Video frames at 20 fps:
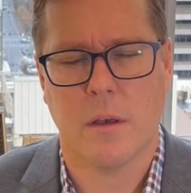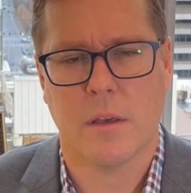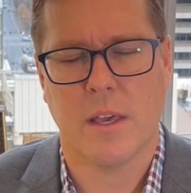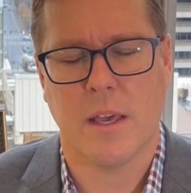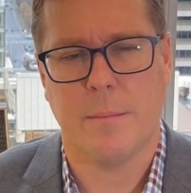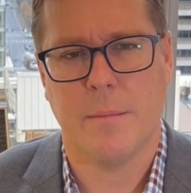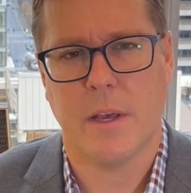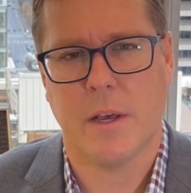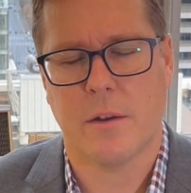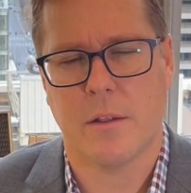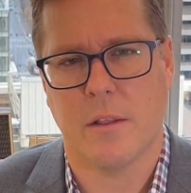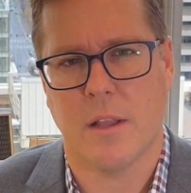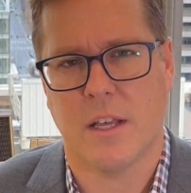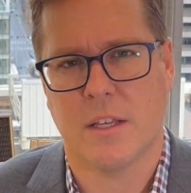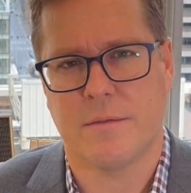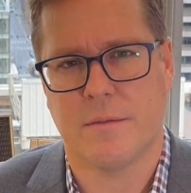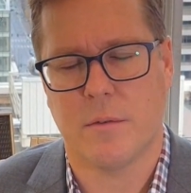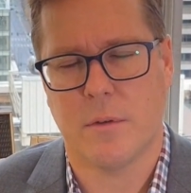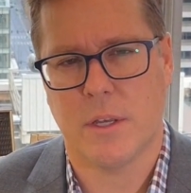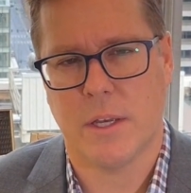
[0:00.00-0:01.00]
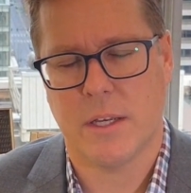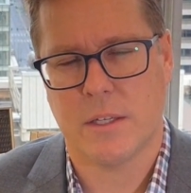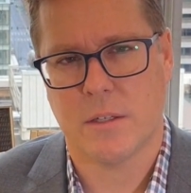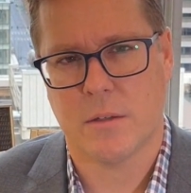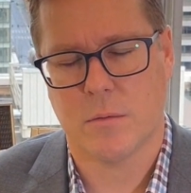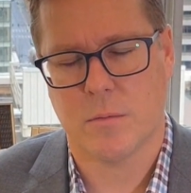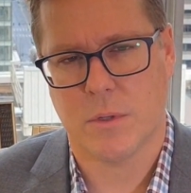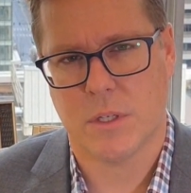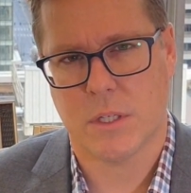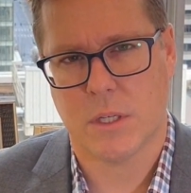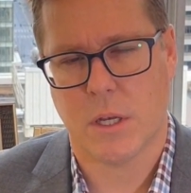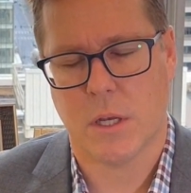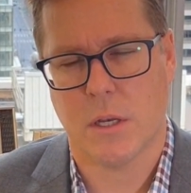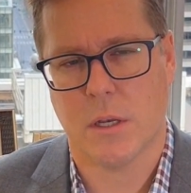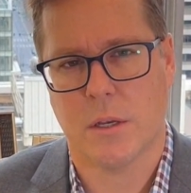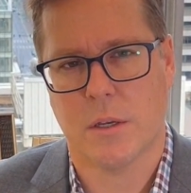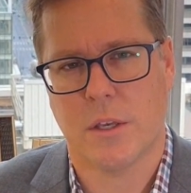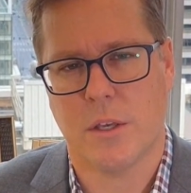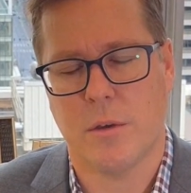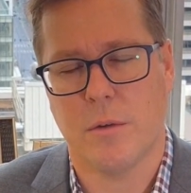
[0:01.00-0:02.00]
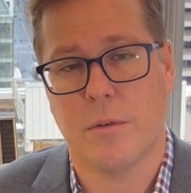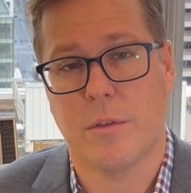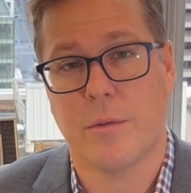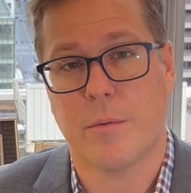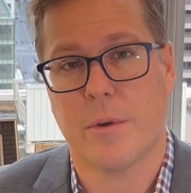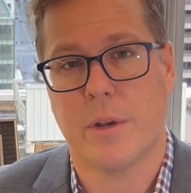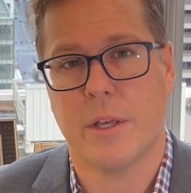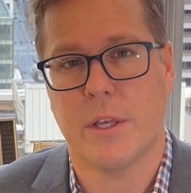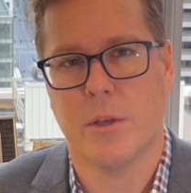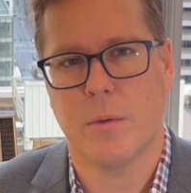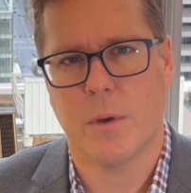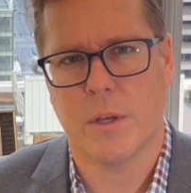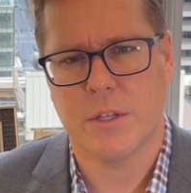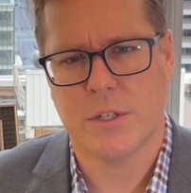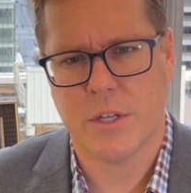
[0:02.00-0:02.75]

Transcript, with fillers: came down in the last few days as we saw Q3 US